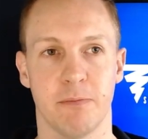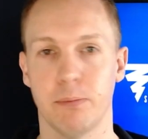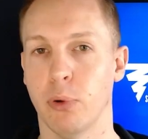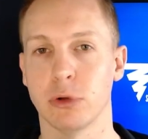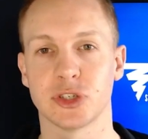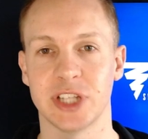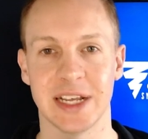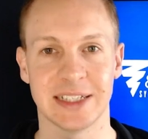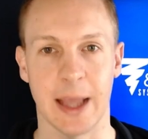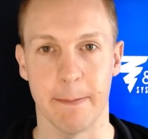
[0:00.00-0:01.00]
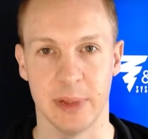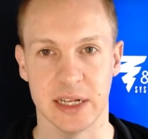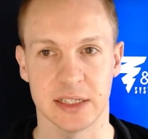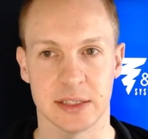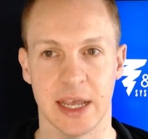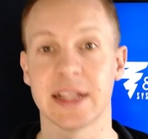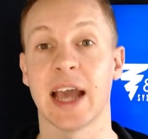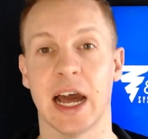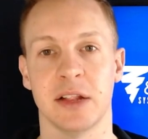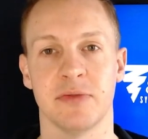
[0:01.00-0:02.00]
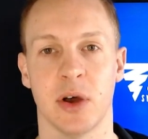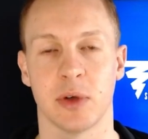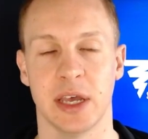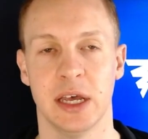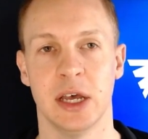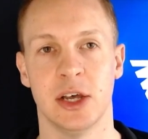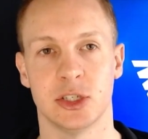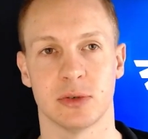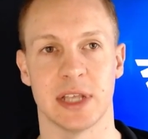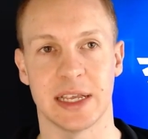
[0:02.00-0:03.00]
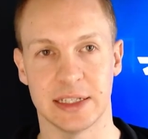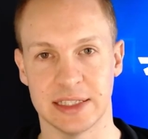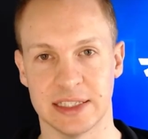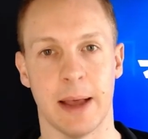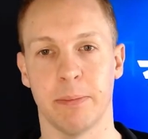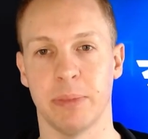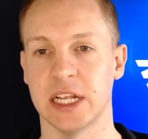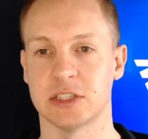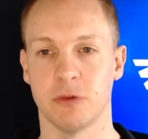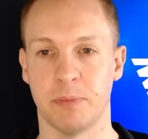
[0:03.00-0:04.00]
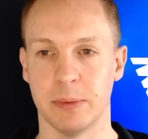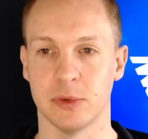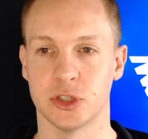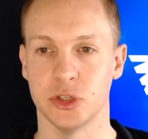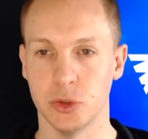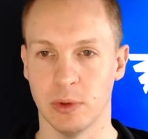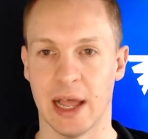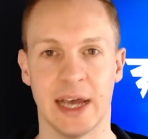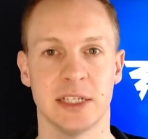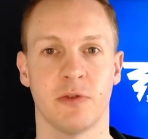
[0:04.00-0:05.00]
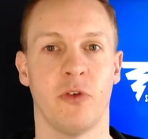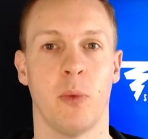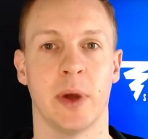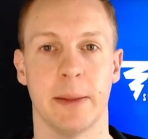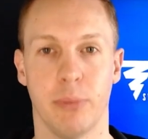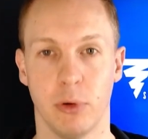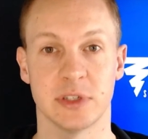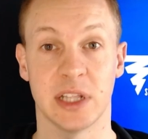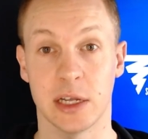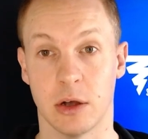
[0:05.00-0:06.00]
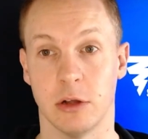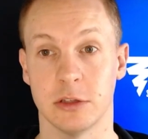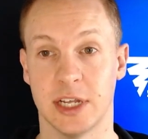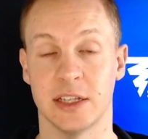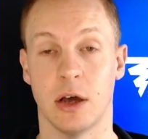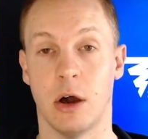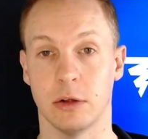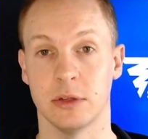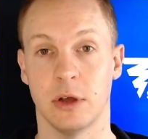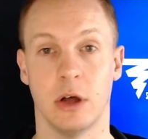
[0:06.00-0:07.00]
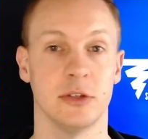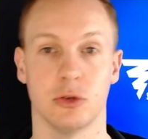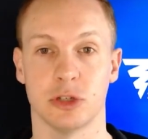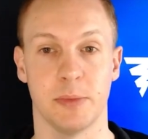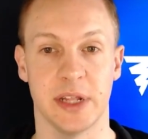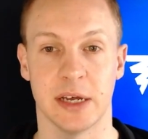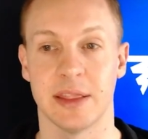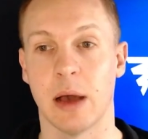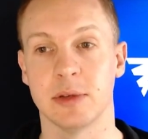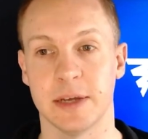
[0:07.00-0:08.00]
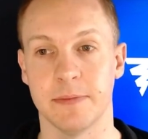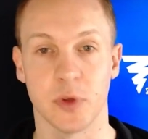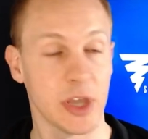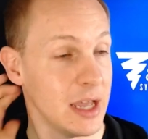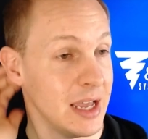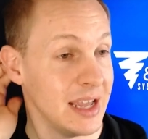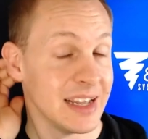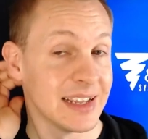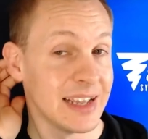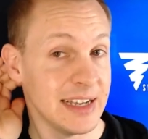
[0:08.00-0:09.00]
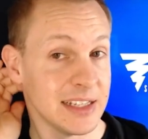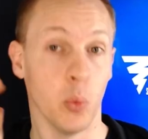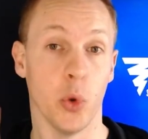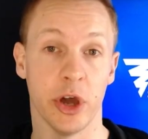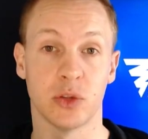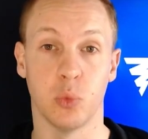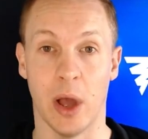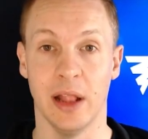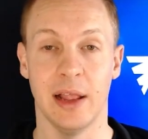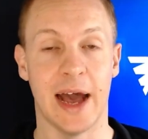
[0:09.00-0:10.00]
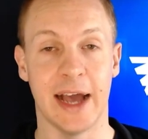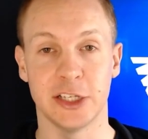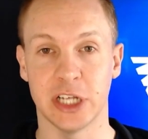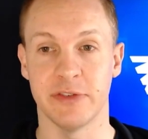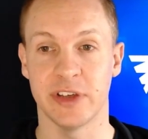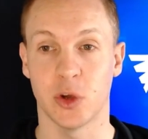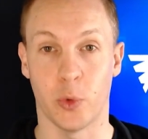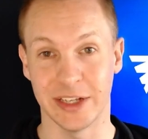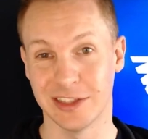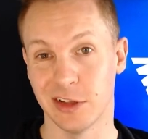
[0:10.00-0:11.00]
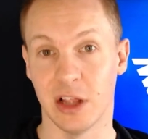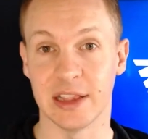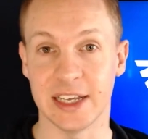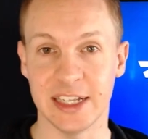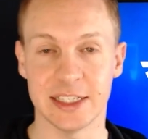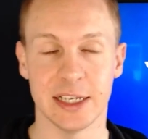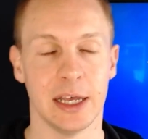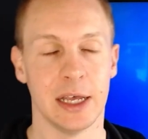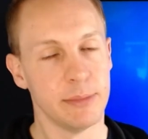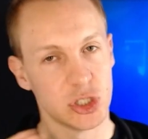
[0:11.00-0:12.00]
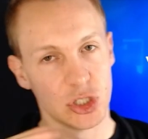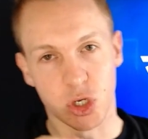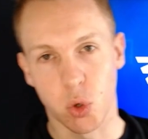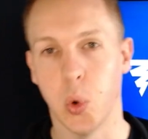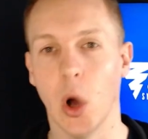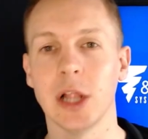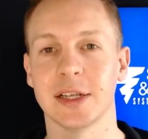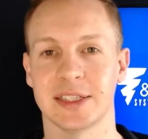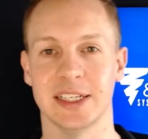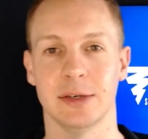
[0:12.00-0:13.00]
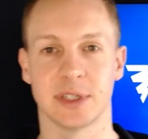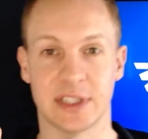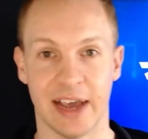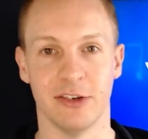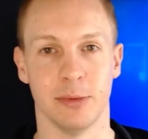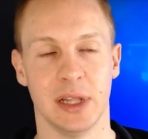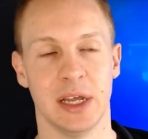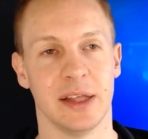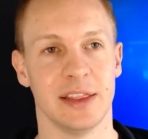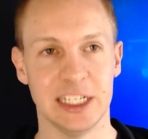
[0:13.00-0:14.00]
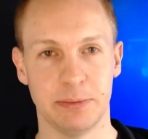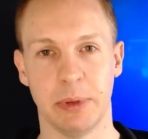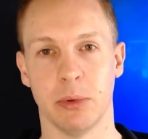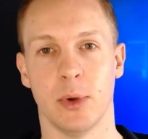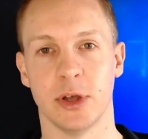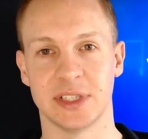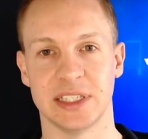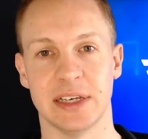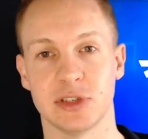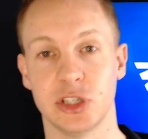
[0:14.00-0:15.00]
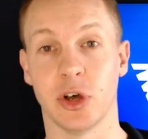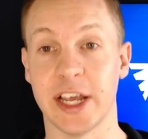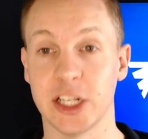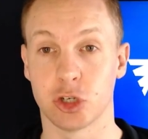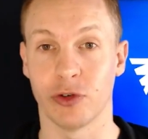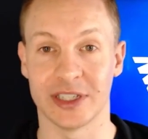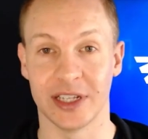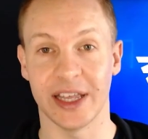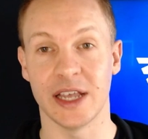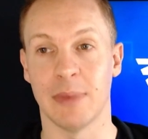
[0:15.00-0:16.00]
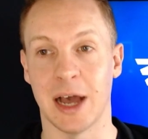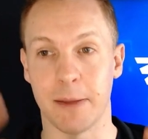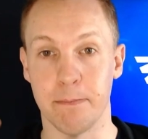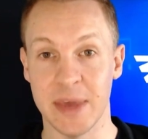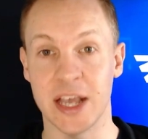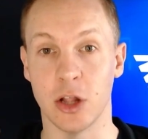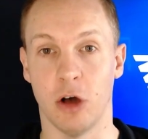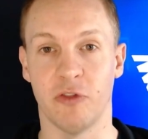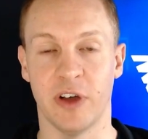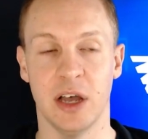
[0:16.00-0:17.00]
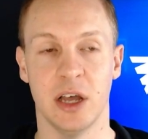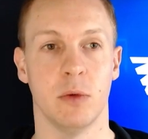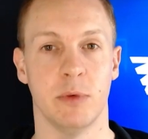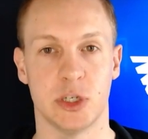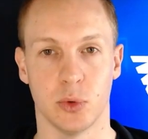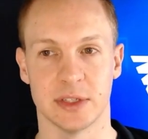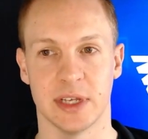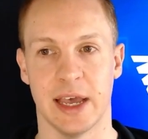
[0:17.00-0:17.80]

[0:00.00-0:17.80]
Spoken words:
posting templates in Canva, okay? So it was like templates for people to utilize for when they're posting their content on social media. That was it, okay? Guys, it worked well. I generated quite a lot of leads, but the quality was terrible. These people were seriously not interested in my main offer, which was